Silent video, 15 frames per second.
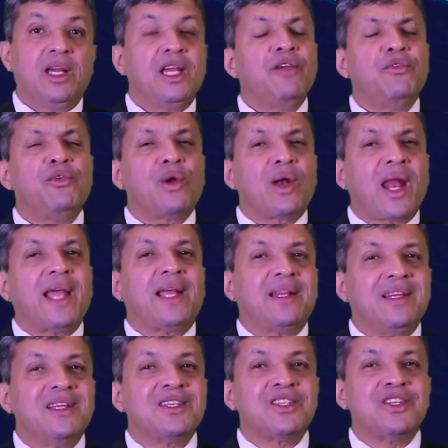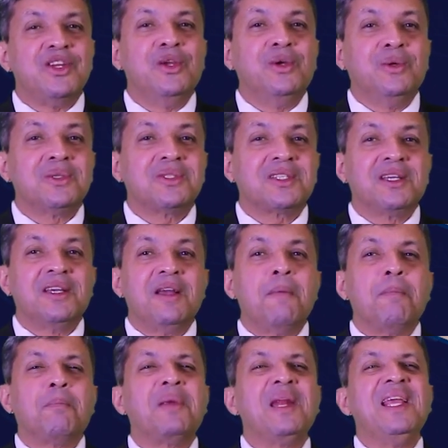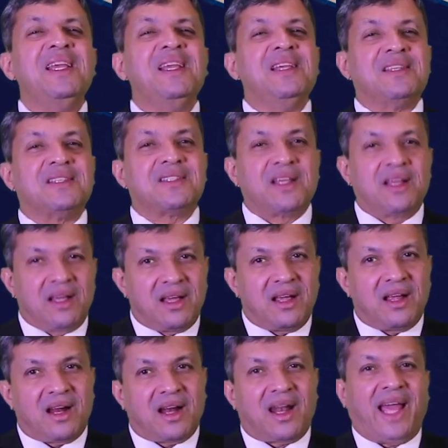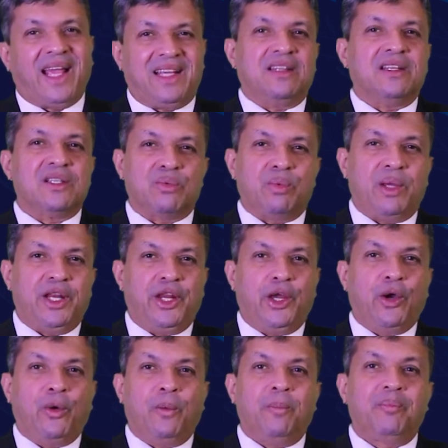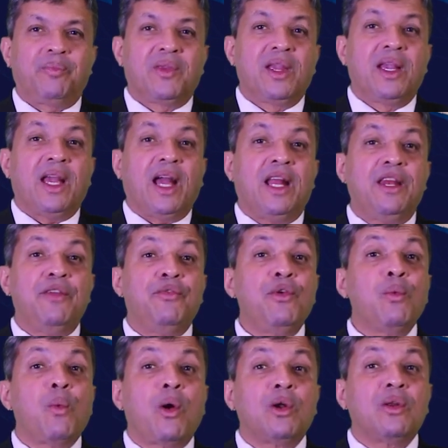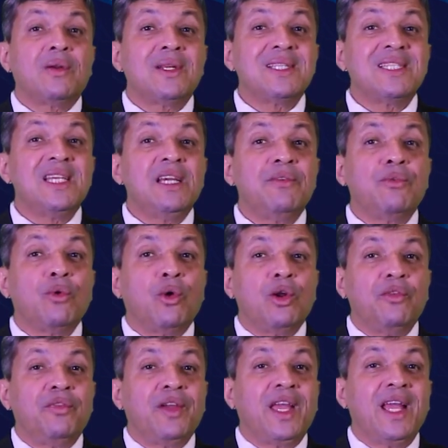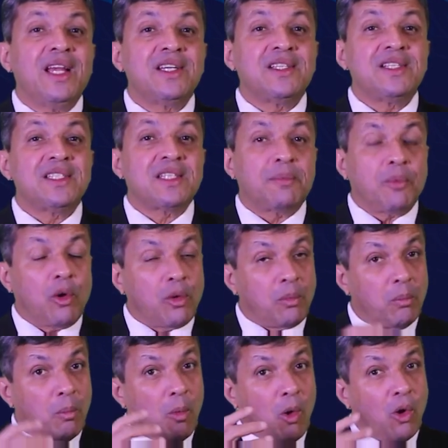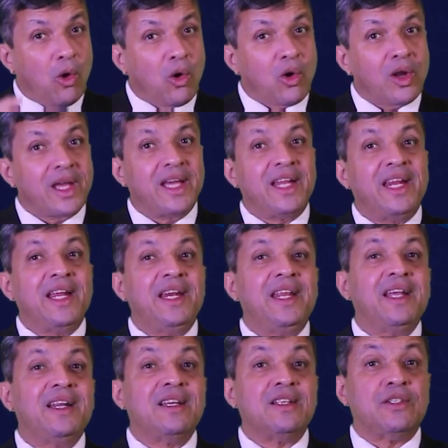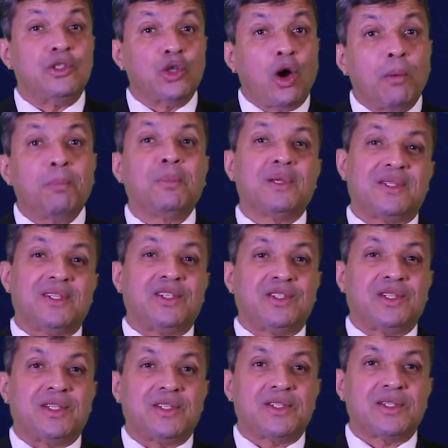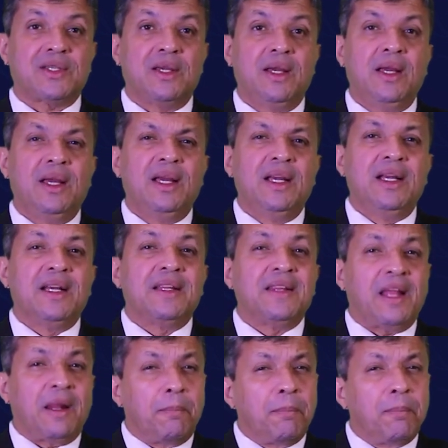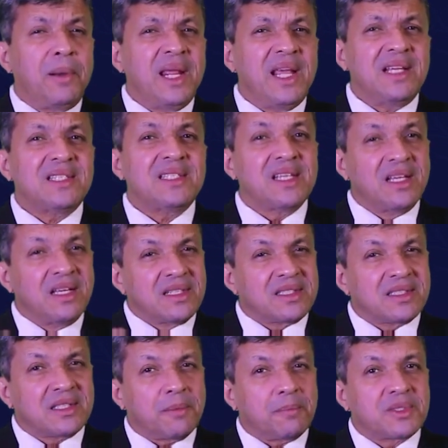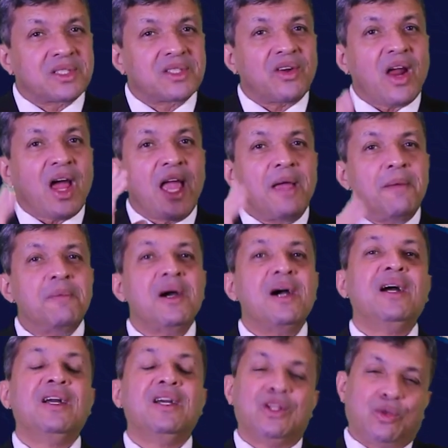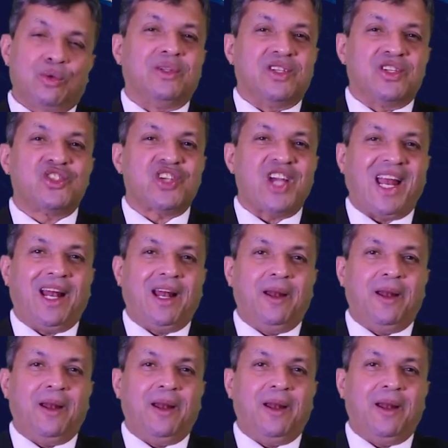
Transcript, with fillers: If you like this news, please like this video. And if you want to receive notifications about more Canadian job positions, then please subscribe to this channel.